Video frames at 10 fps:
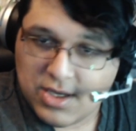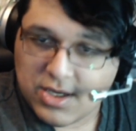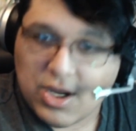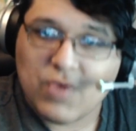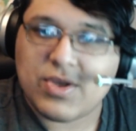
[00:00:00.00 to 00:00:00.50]

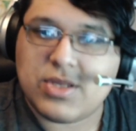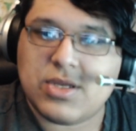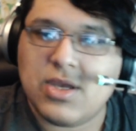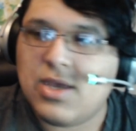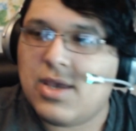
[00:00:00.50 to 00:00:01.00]
COVID,
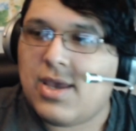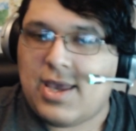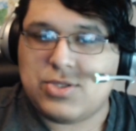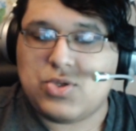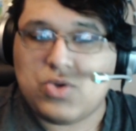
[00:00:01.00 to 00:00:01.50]

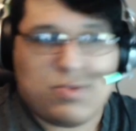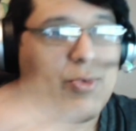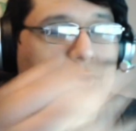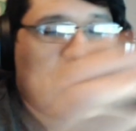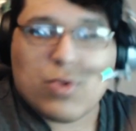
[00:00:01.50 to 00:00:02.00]
and to the
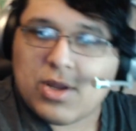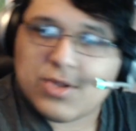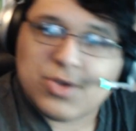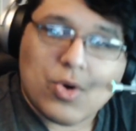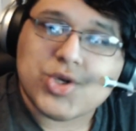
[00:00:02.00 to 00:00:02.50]
people that are working at
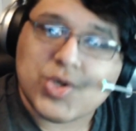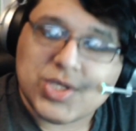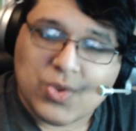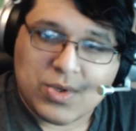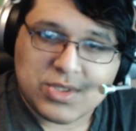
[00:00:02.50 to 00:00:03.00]
the grocery
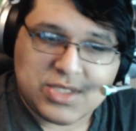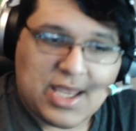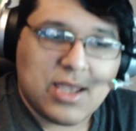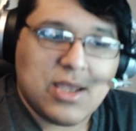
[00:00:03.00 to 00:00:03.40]
stores that